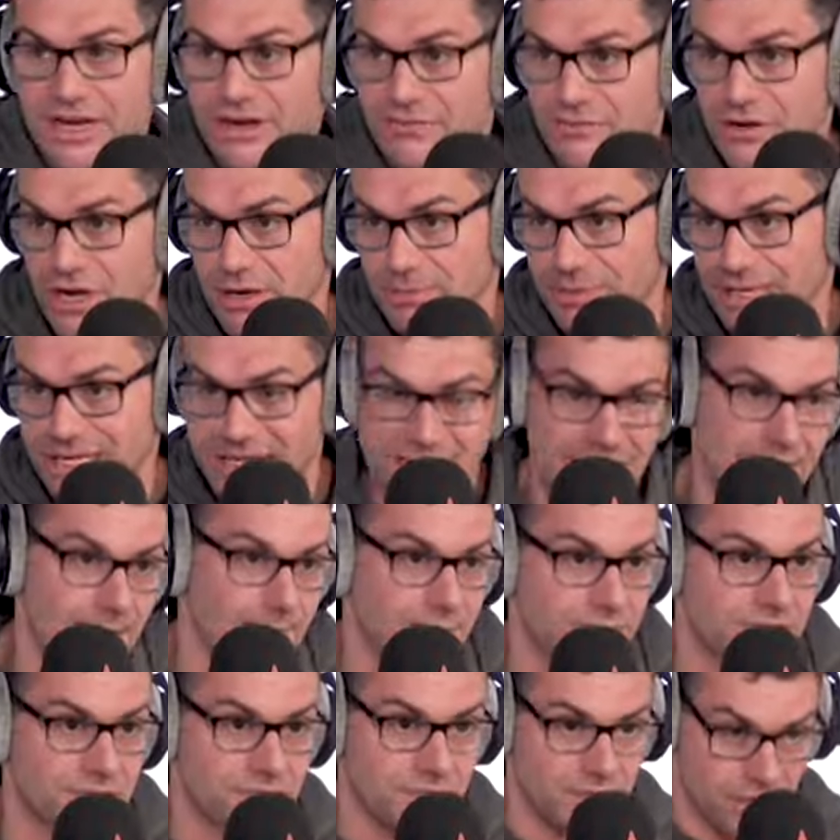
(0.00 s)
And if nobody
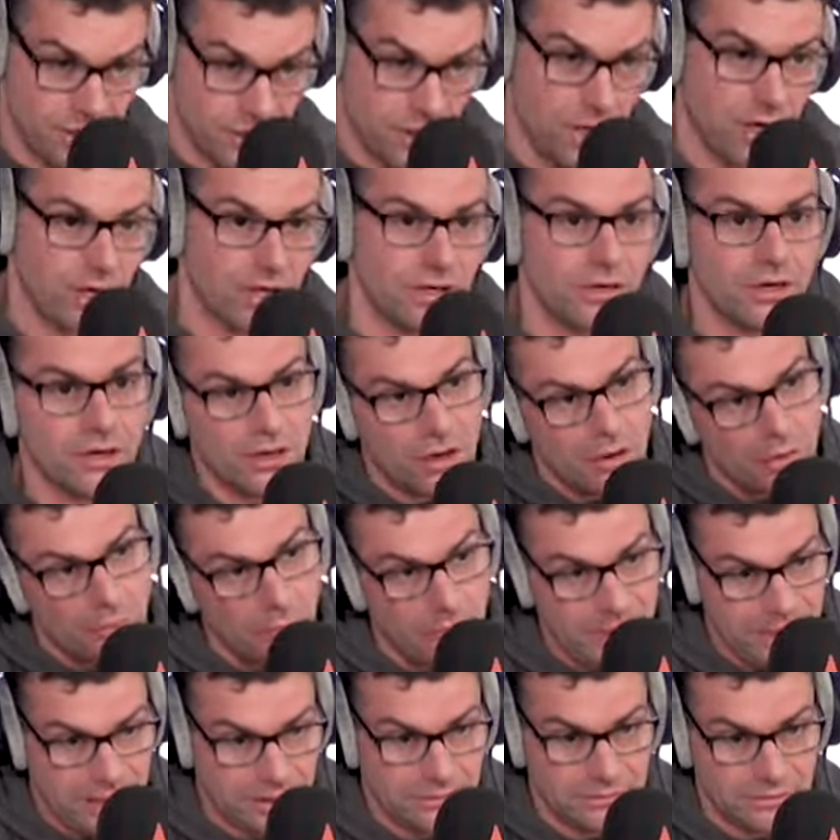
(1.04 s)
comes, the dog
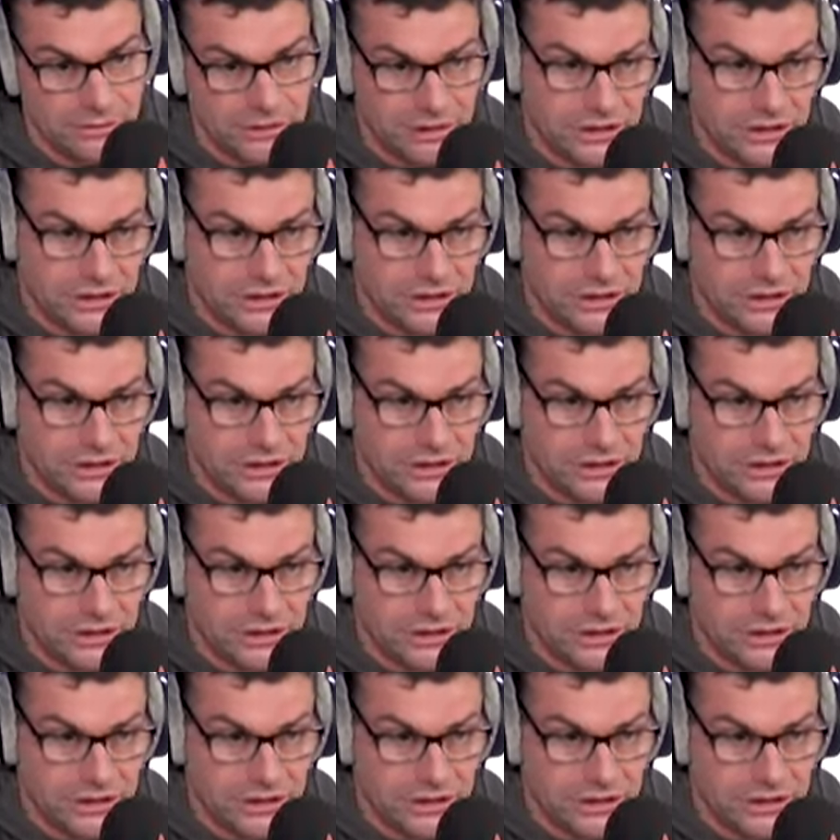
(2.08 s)
will